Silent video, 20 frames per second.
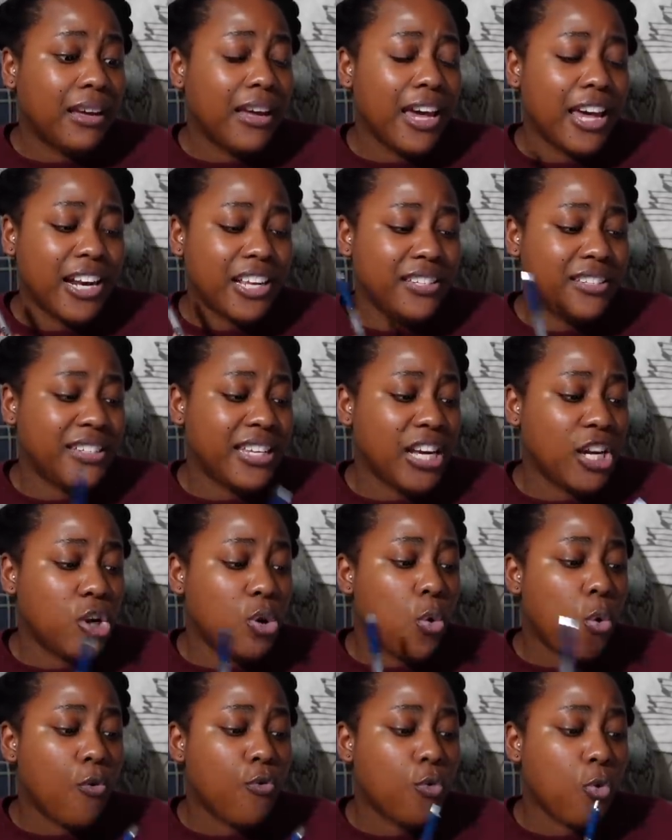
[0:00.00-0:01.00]
and a single
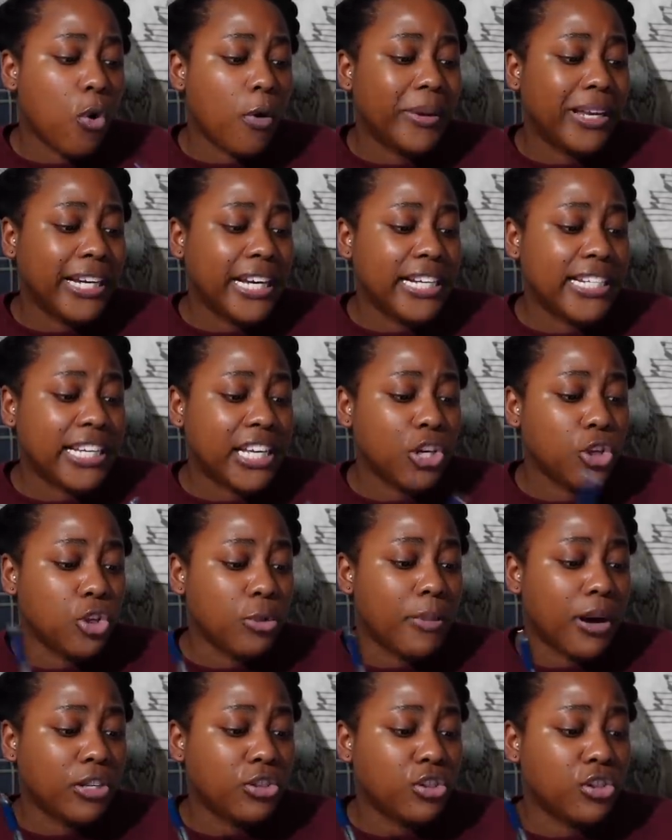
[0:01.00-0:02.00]
overwhelming need to kill the
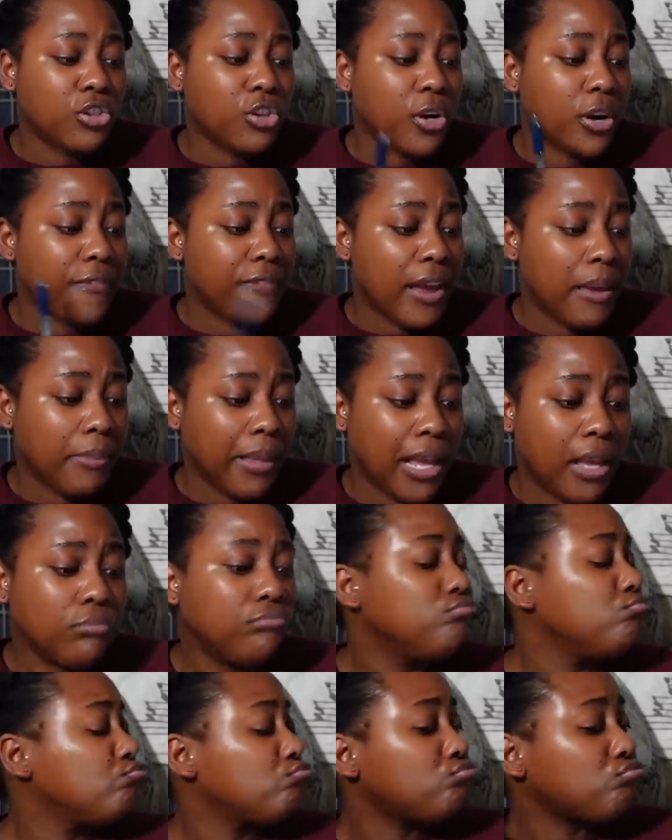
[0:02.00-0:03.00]
monsters that took her family.
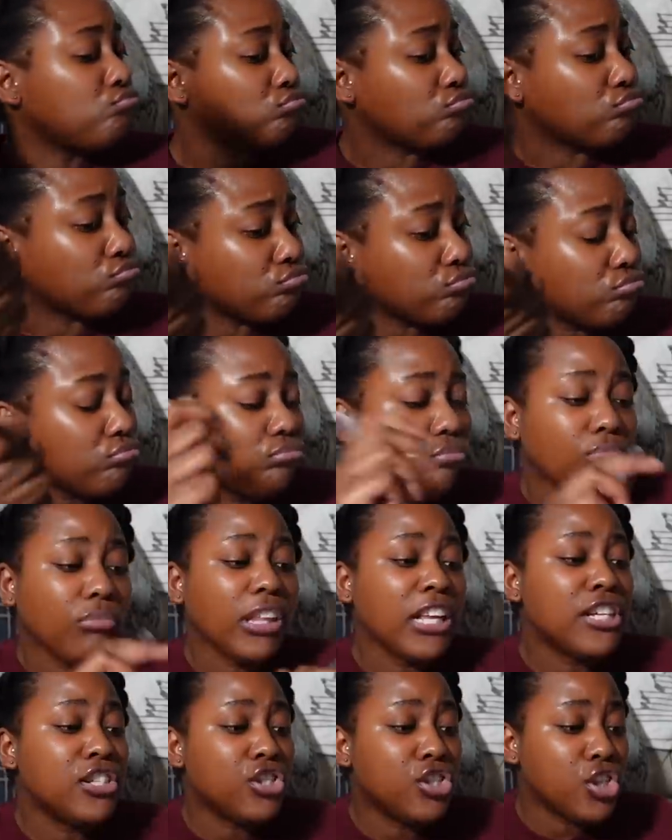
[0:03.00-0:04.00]

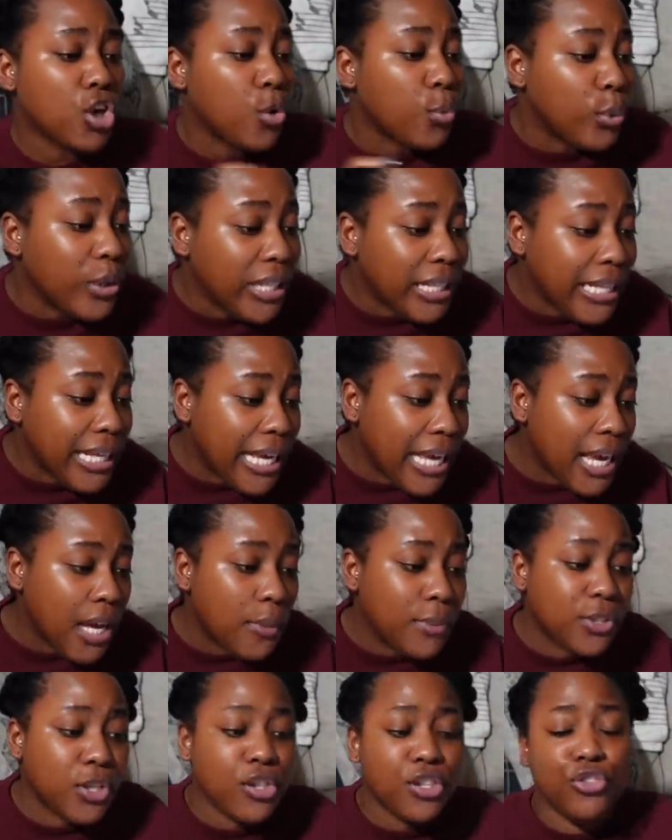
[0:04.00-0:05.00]
So really, it
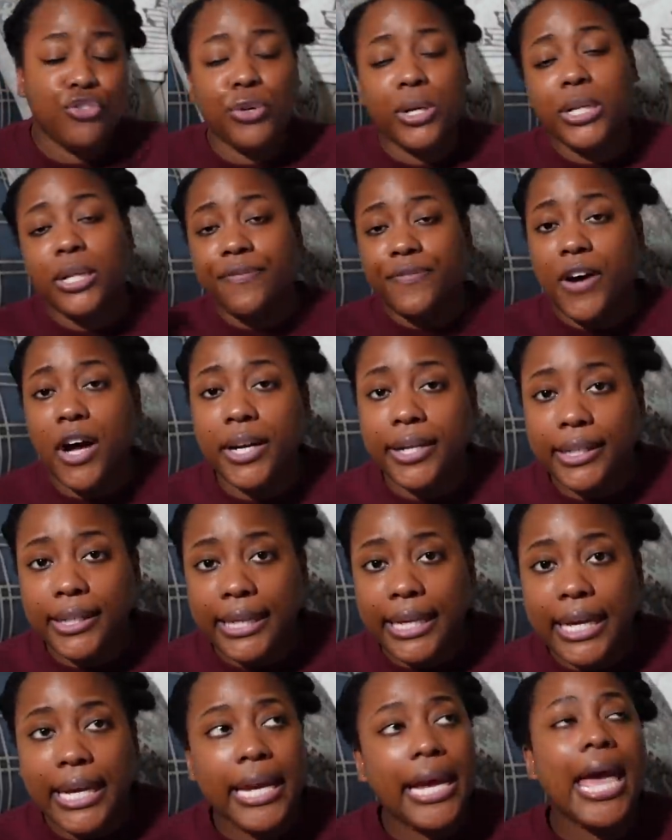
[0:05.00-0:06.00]
was on the strength of Fonda
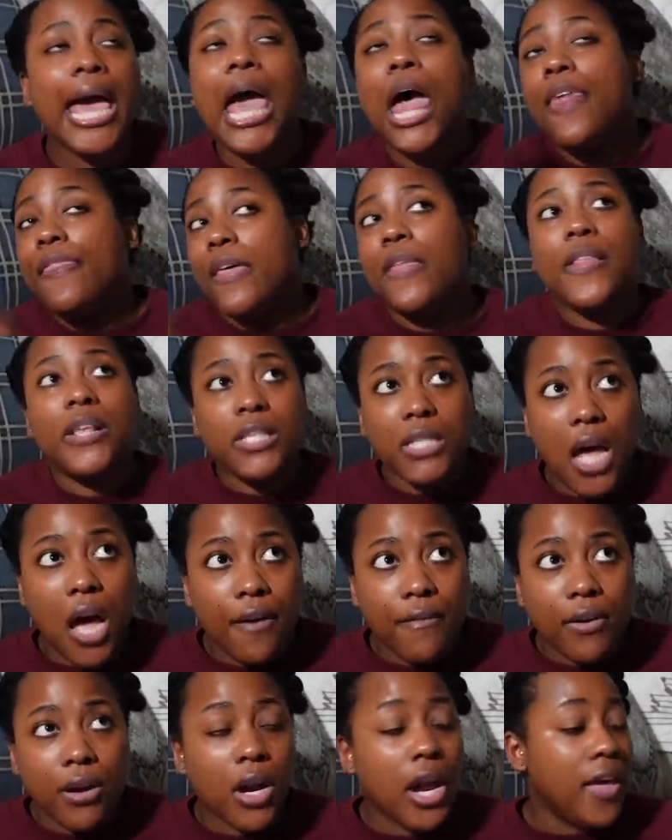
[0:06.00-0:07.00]
Lee, then this
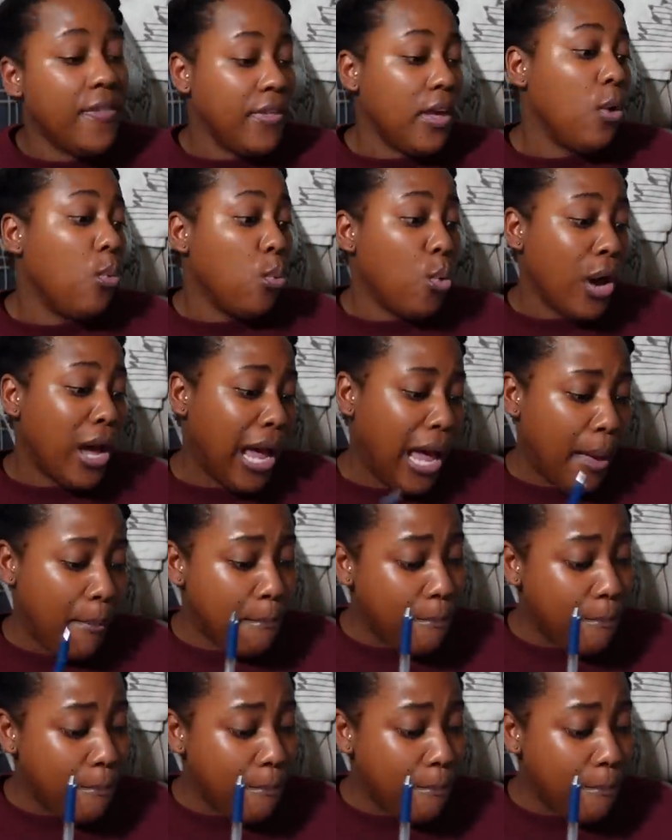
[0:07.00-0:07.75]
cover, and then what a